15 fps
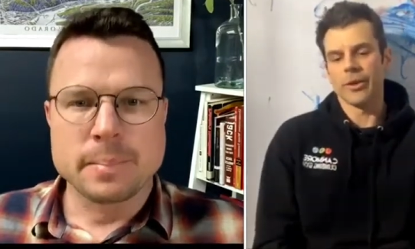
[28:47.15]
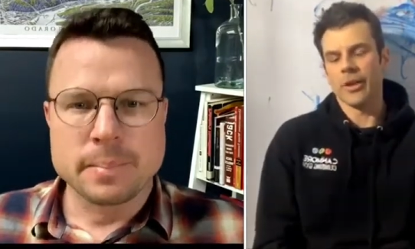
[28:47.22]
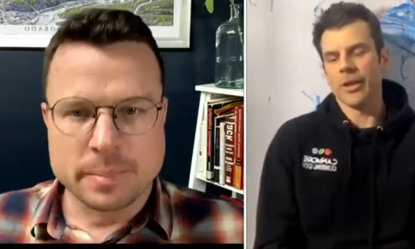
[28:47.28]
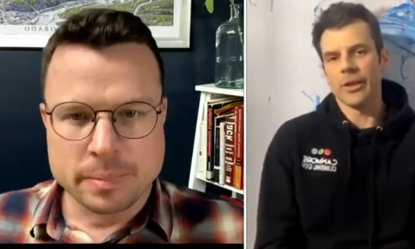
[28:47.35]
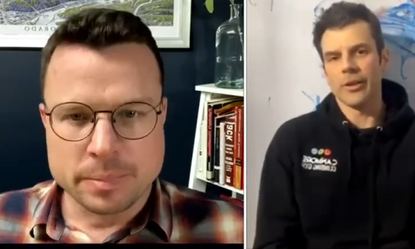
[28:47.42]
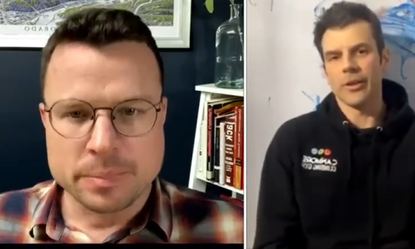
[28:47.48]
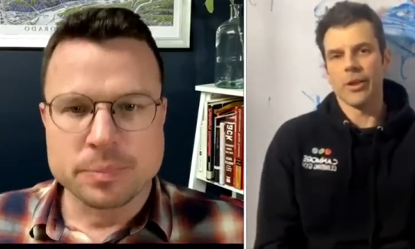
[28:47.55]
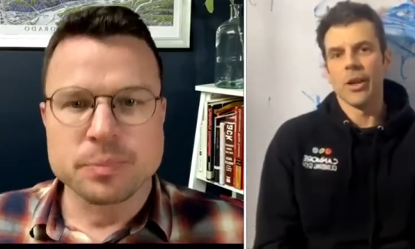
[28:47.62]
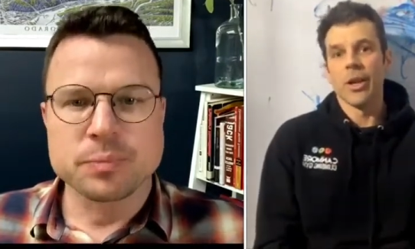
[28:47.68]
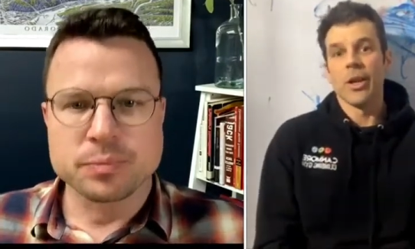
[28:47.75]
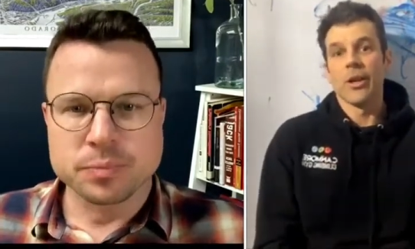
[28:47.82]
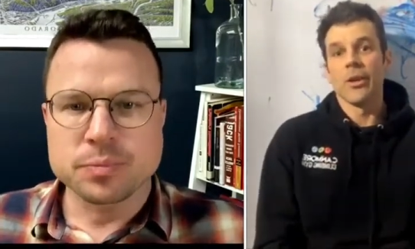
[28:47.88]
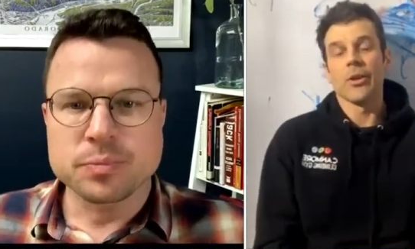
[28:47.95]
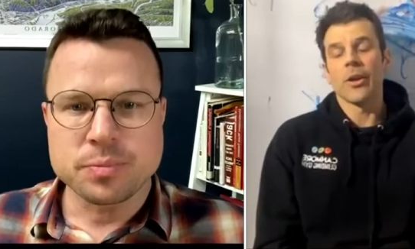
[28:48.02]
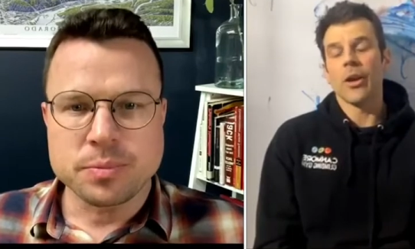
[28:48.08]
Speaker 1: Like, you,
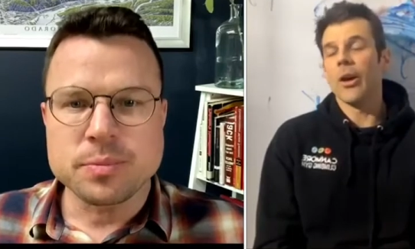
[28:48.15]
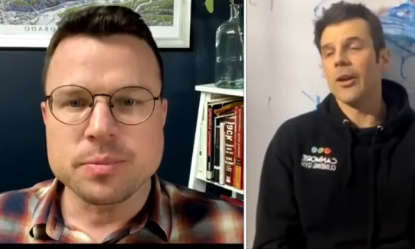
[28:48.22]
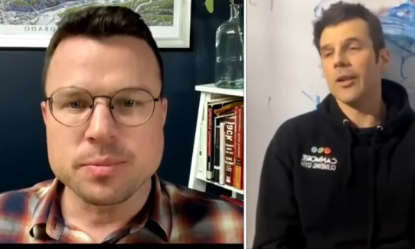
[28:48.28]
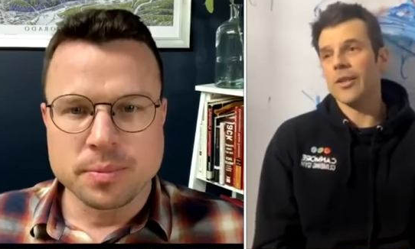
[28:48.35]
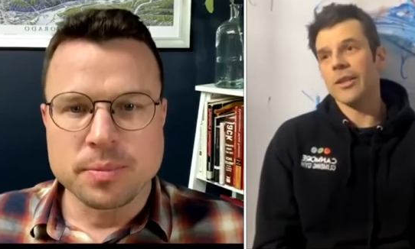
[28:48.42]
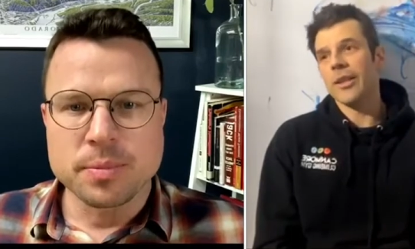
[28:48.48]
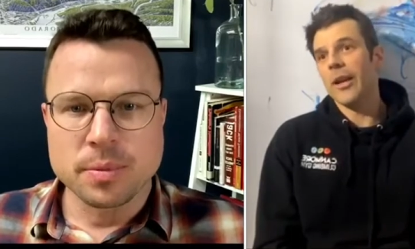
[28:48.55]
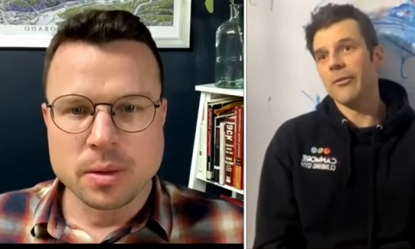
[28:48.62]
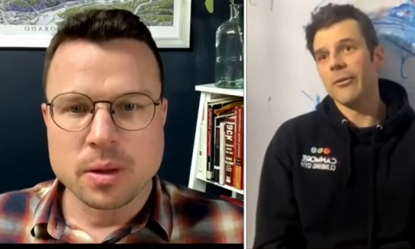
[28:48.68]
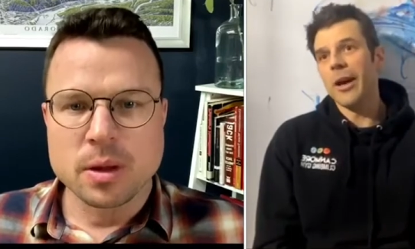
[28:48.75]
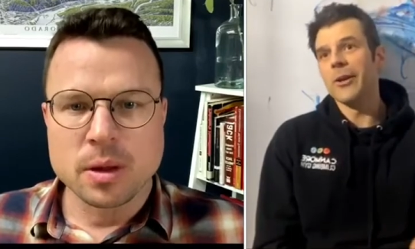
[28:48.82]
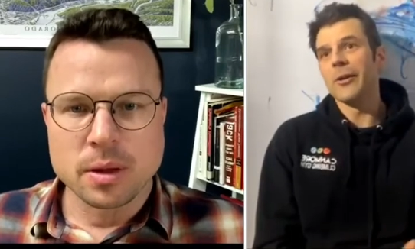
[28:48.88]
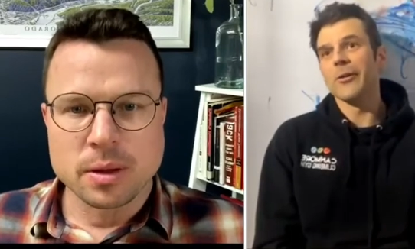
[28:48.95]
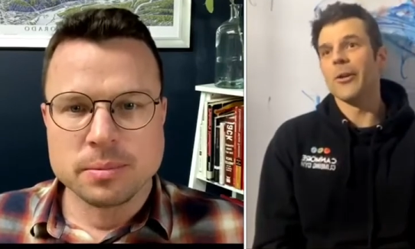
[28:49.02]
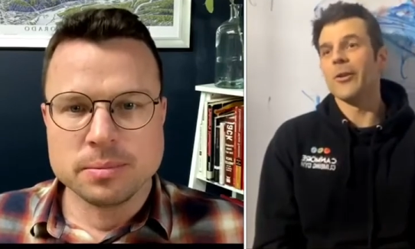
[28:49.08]
you, honestly, I
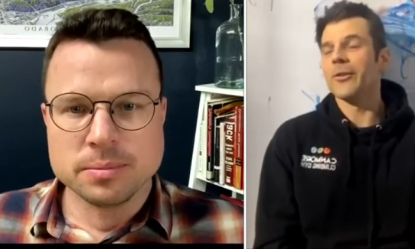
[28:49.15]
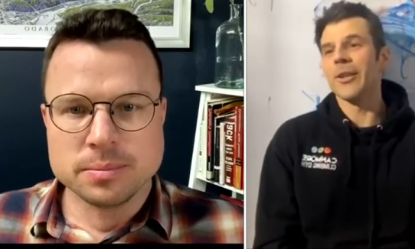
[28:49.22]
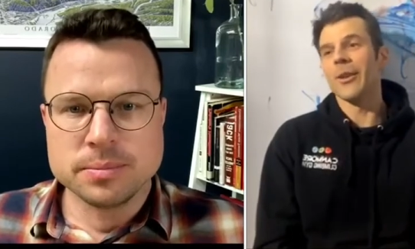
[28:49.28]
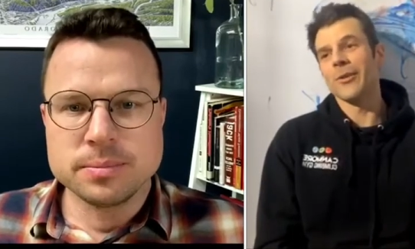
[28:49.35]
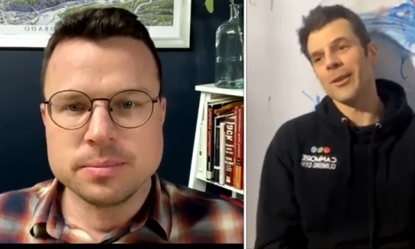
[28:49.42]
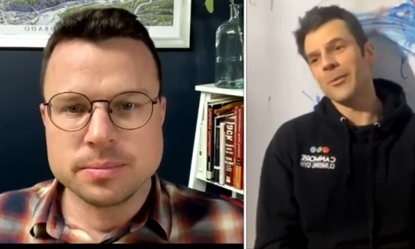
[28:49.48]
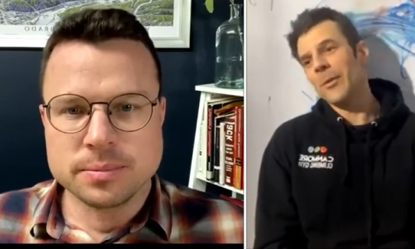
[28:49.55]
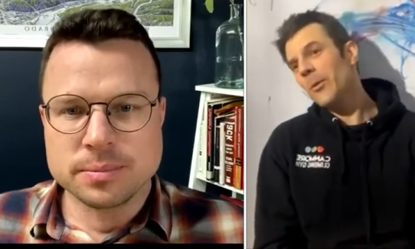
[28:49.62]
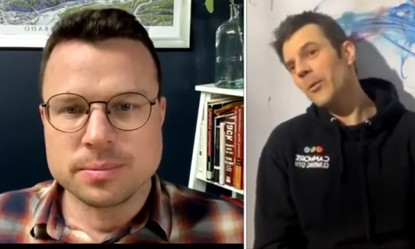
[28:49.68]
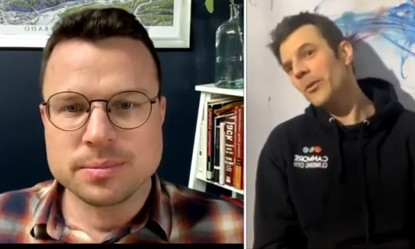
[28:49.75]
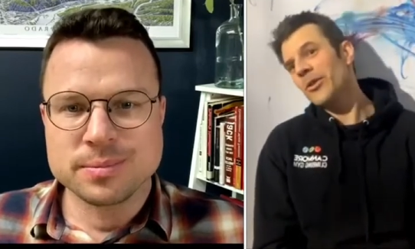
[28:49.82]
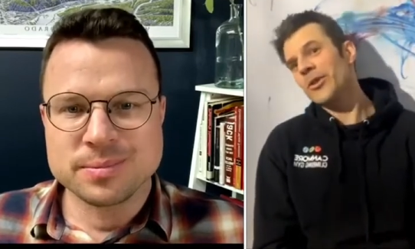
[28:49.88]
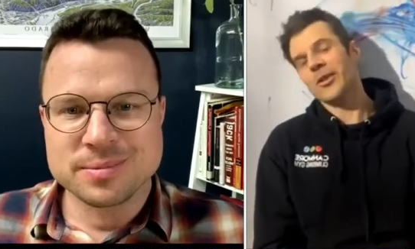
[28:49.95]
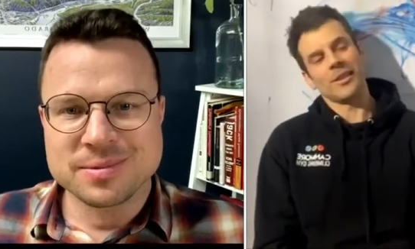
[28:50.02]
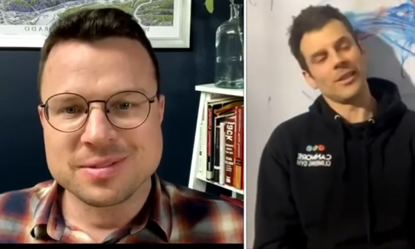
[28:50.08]
vinyled those and I was like, maybe we
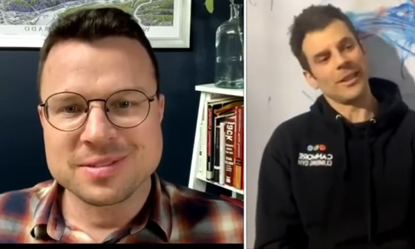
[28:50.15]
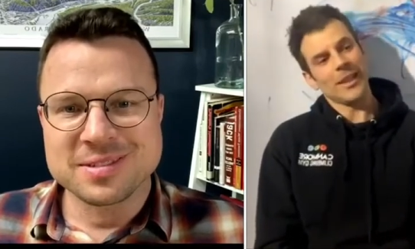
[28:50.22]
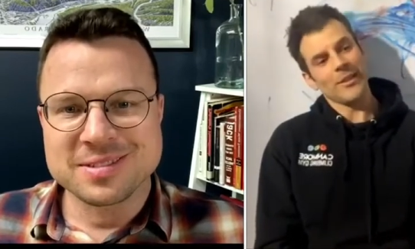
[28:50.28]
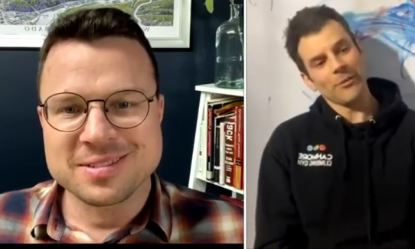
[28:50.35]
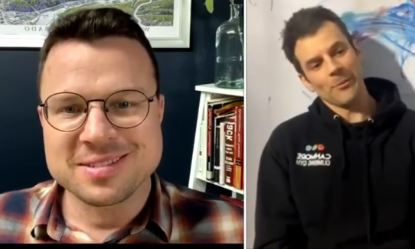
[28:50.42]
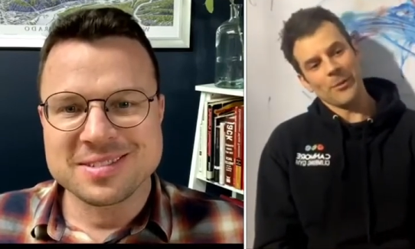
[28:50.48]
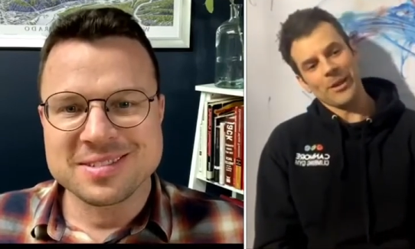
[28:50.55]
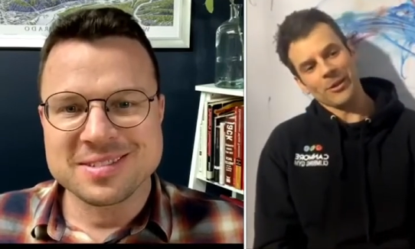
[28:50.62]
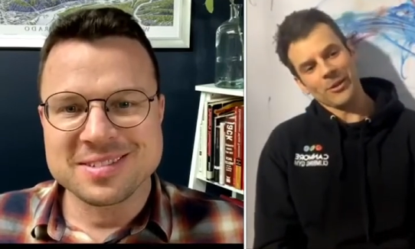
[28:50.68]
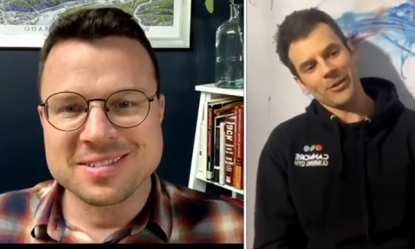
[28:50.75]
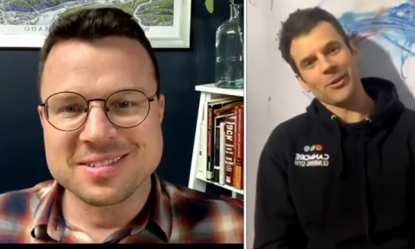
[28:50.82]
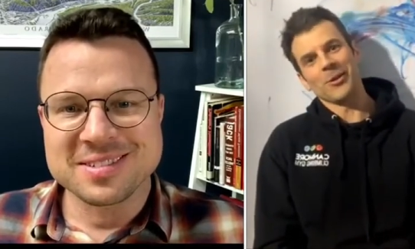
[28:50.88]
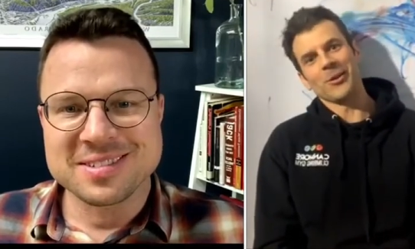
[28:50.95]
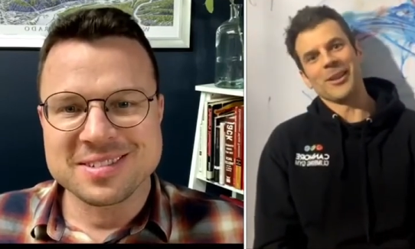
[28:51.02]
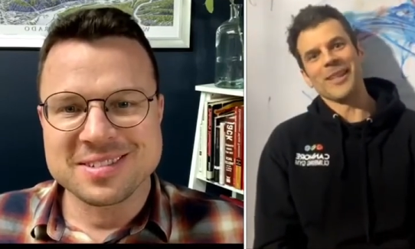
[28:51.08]
should just leave them. They look
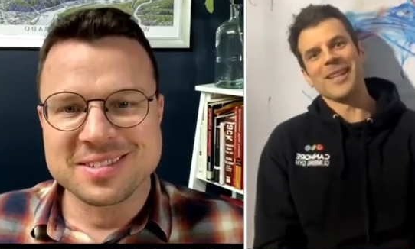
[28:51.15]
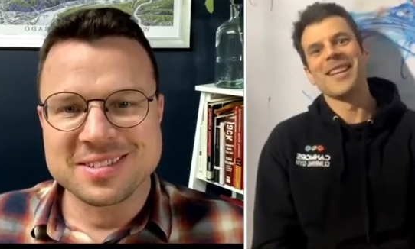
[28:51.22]
so good.